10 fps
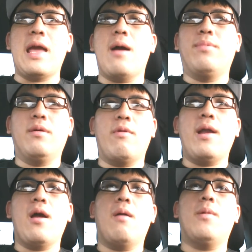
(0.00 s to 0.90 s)
But yeah, but
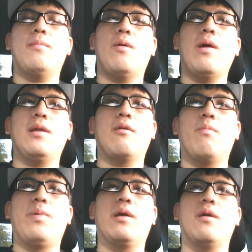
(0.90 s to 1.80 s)
right now I'm on my way to
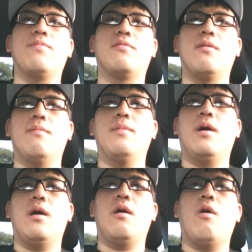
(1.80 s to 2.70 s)
go pick up some
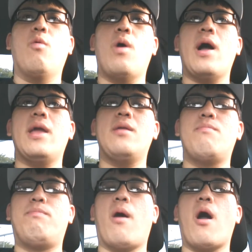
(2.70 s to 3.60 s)
uh,
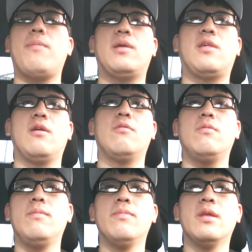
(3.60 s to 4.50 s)
Hawaiian
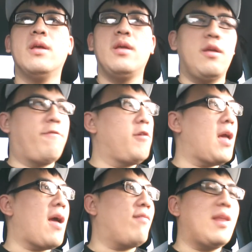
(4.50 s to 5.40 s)
barbecue. If you
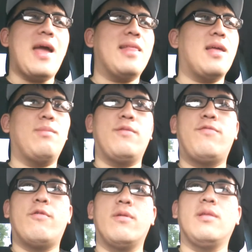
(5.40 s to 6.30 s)
haven't had that
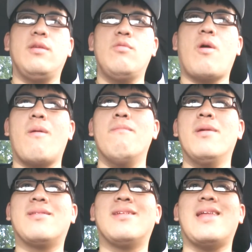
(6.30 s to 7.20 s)
before, then you are
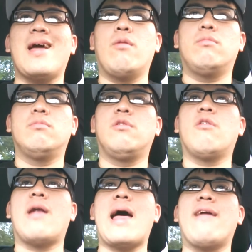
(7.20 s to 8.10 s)
missing out.
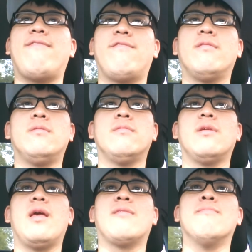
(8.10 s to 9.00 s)
Your life
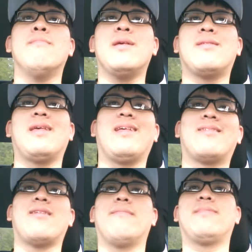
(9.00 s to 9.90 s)
is missing
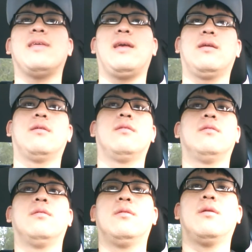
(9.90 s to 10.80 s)
something.
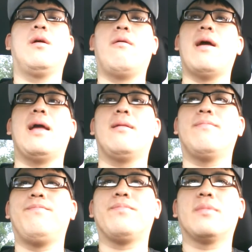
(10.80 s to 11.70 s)
All right,
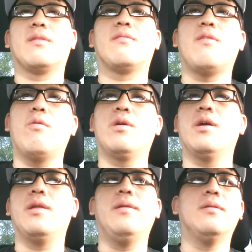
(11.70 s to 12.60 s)
so
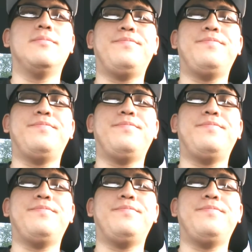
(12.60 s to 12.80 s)
good.